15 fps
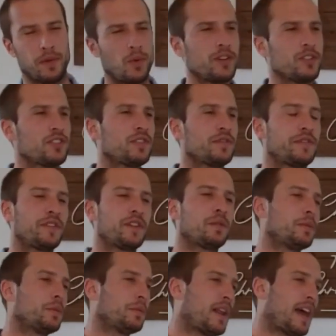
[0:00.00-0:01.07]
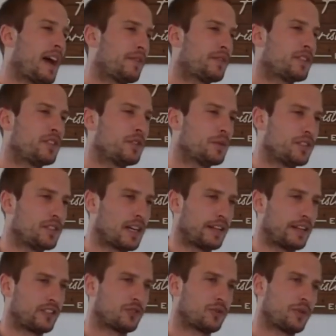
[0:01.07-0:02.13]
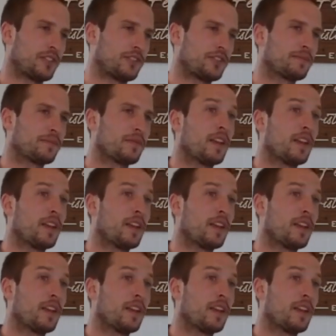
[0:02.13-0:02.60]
What does the firmament have to do with dinosaurs?